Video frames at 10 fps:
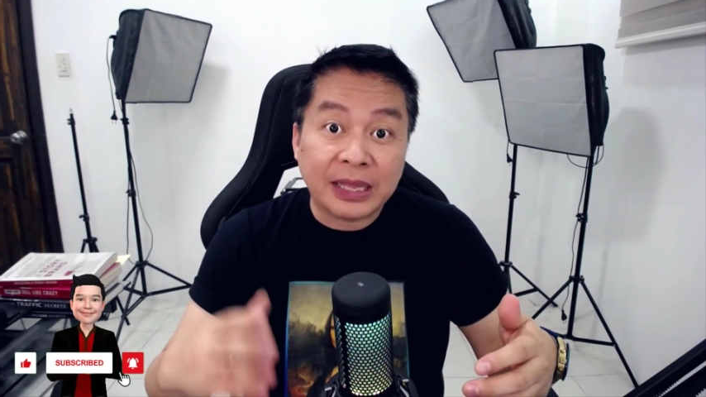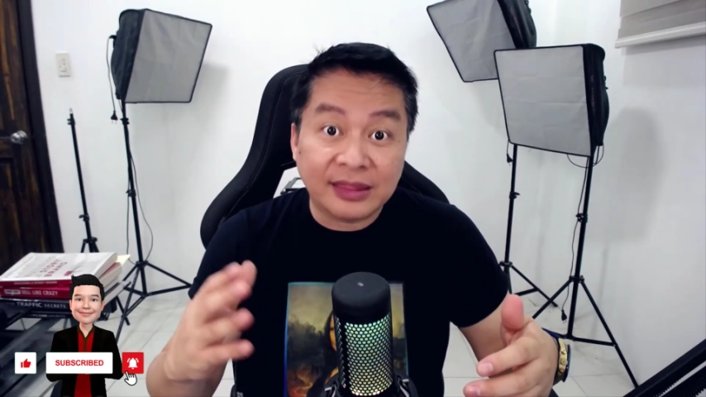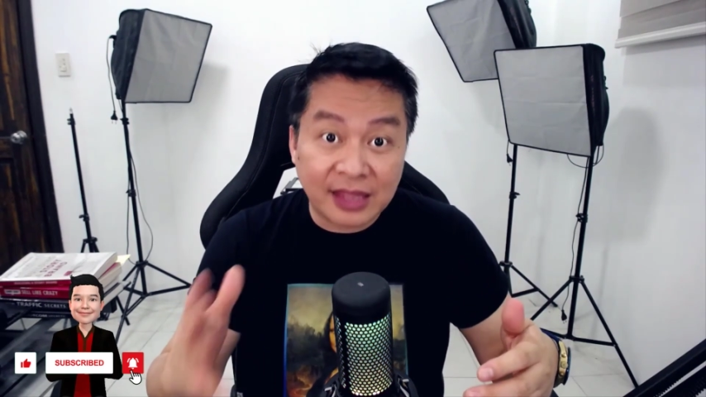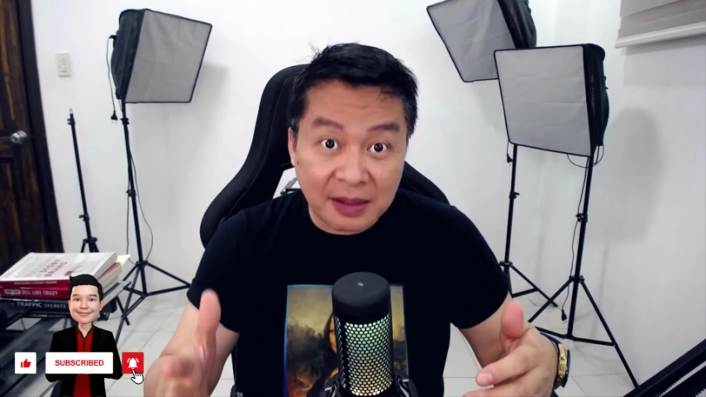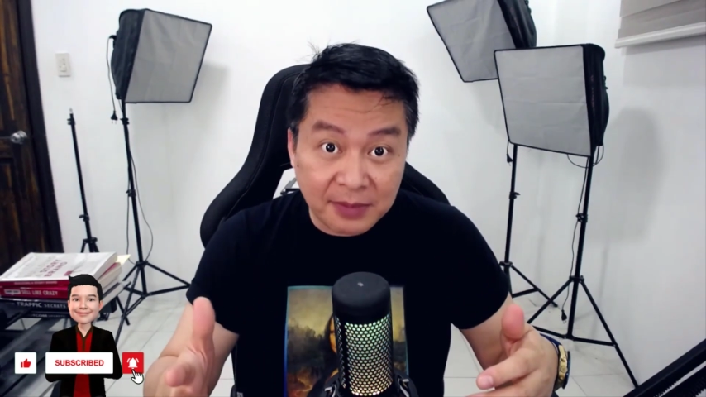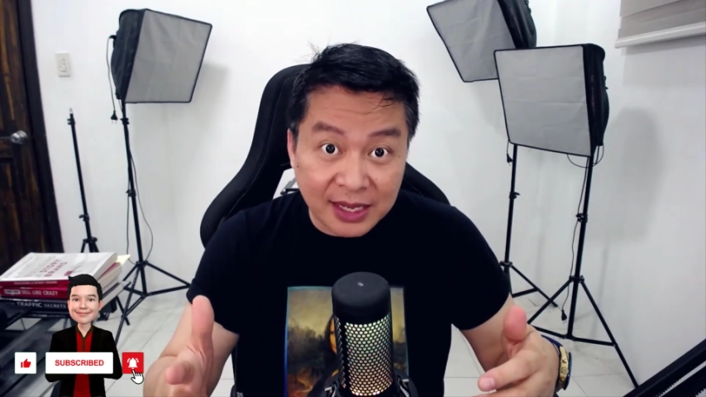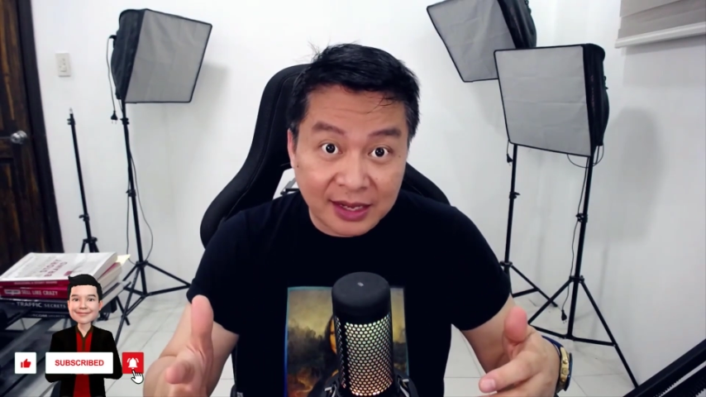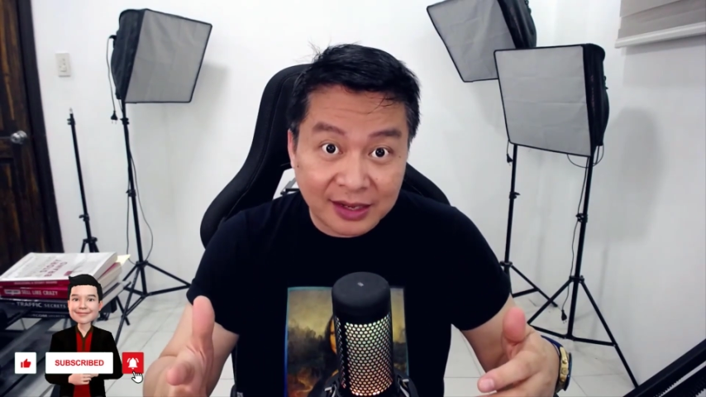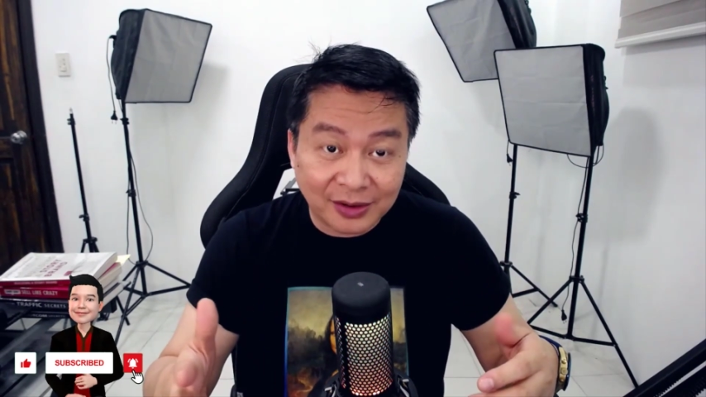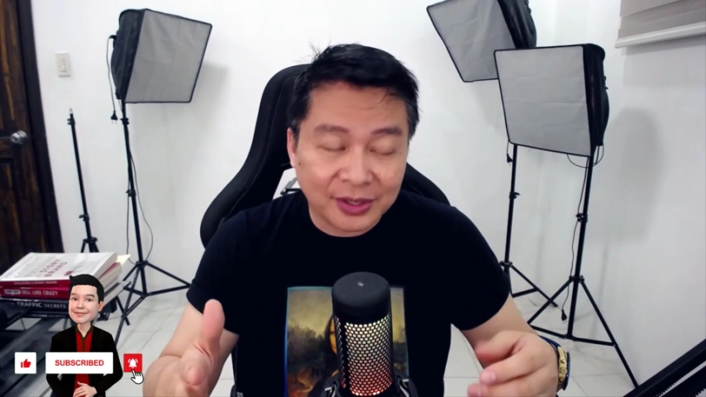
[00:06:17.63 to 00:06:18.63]
pandemic,
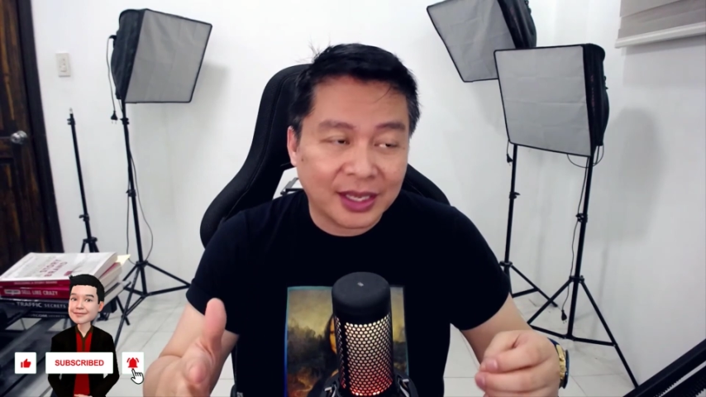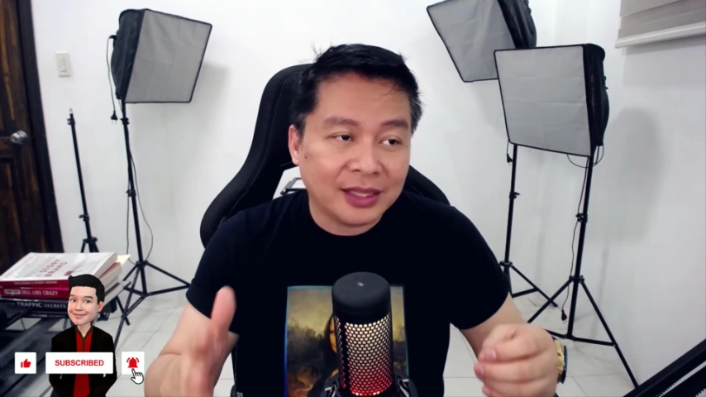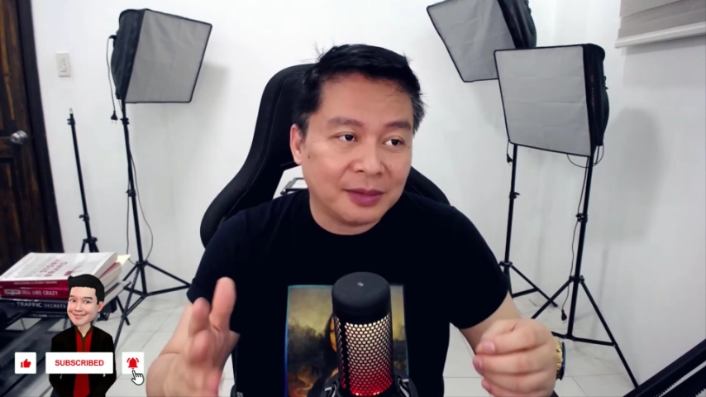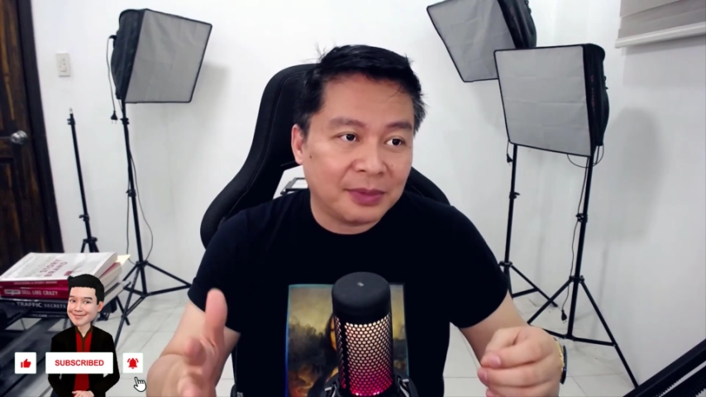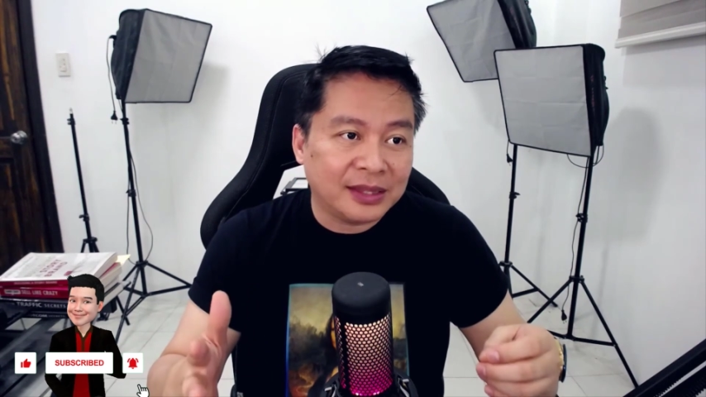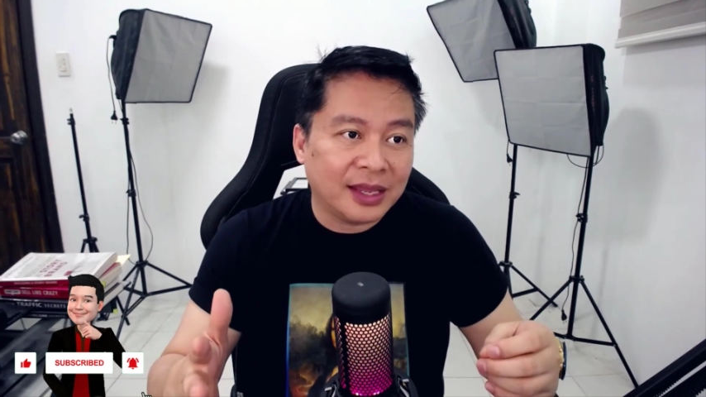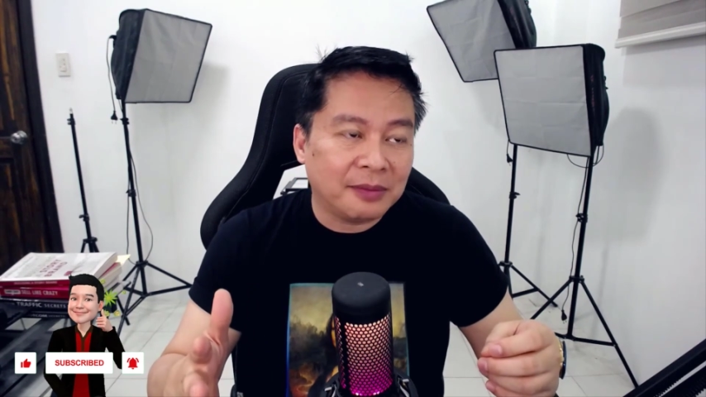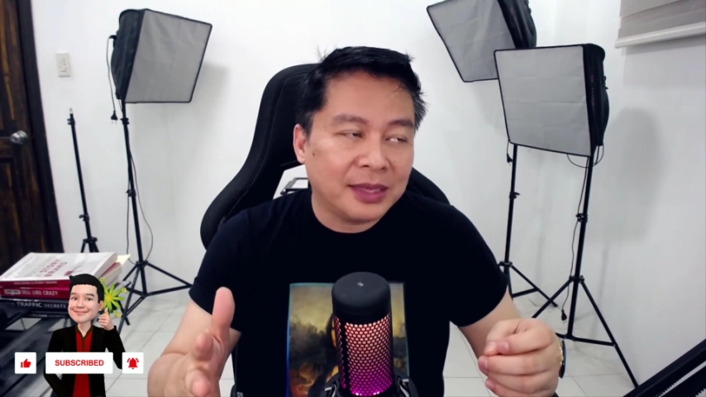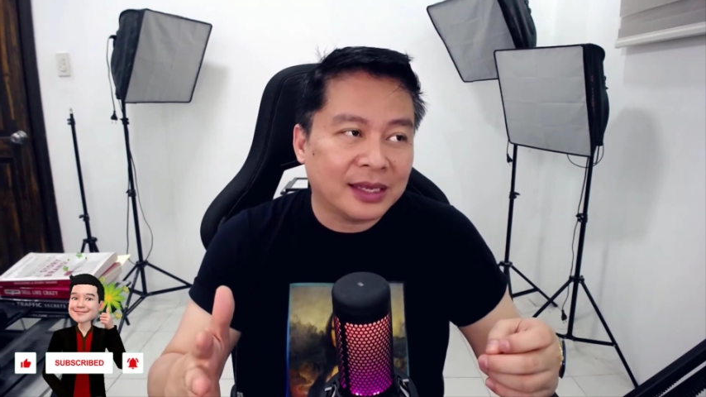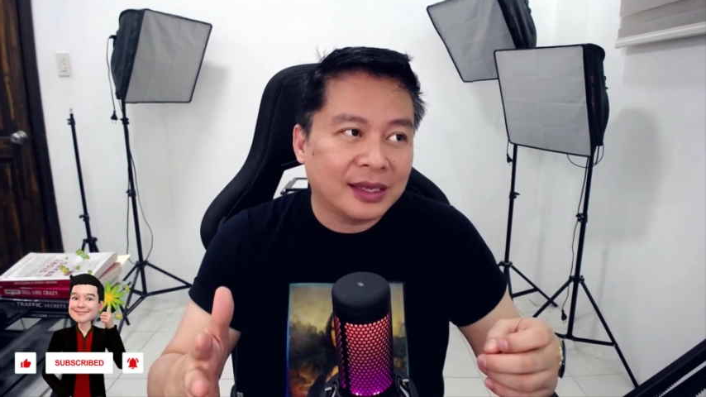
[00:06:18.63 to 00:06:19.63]
okay? The
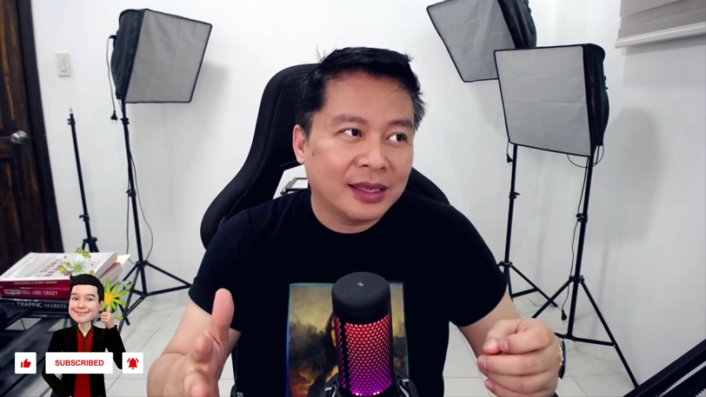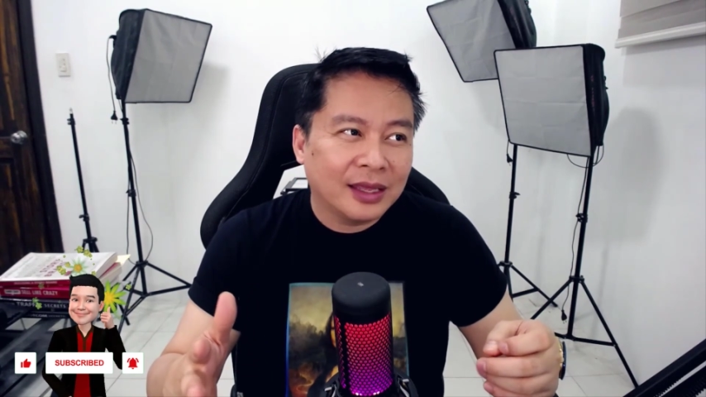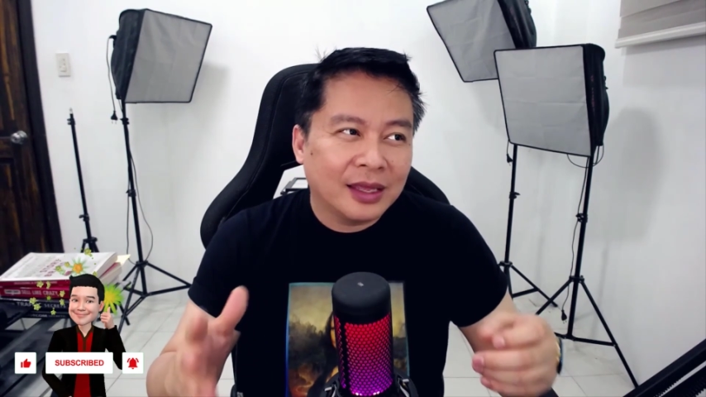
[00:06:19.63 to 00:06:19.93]
pandemic.